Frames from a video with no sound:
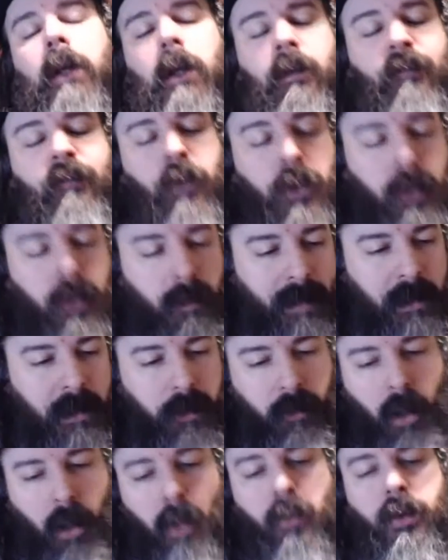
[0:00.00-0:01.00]
for you to make
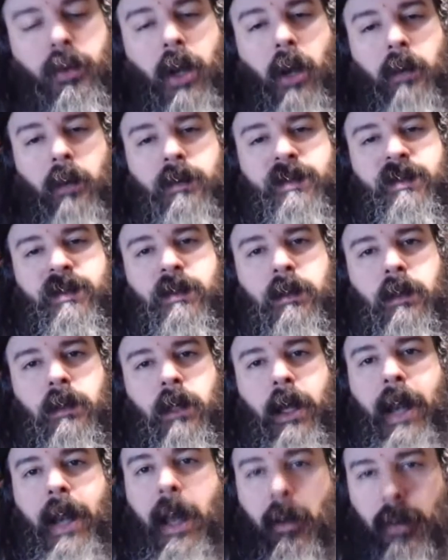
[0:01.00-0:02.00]
your own notes
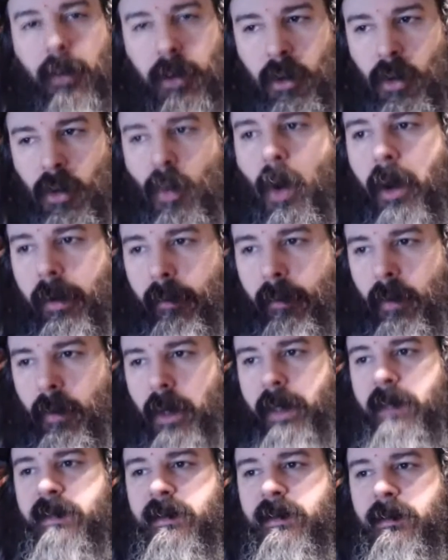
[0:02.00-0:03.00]
on how you want to
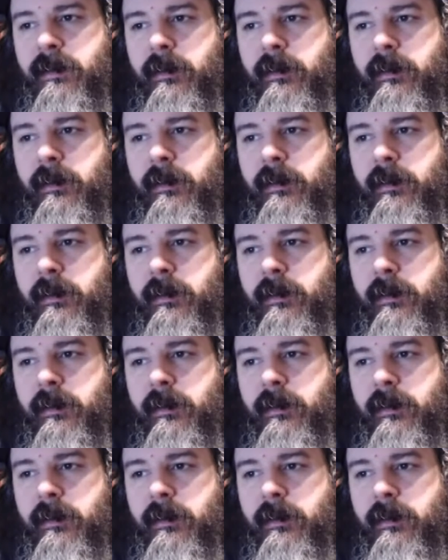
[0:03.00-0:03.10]
run it